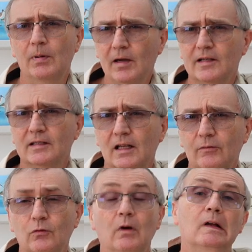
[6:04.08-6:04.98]
plus
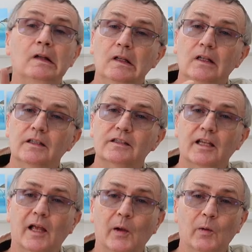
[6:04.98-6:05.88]
level.
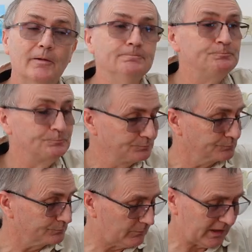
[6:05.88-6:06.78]
So
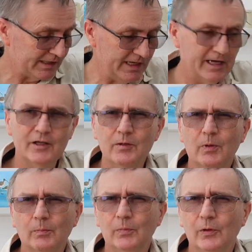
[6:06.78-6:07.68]
no
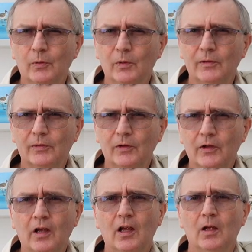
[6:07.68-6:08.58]
problem putting the wheels on.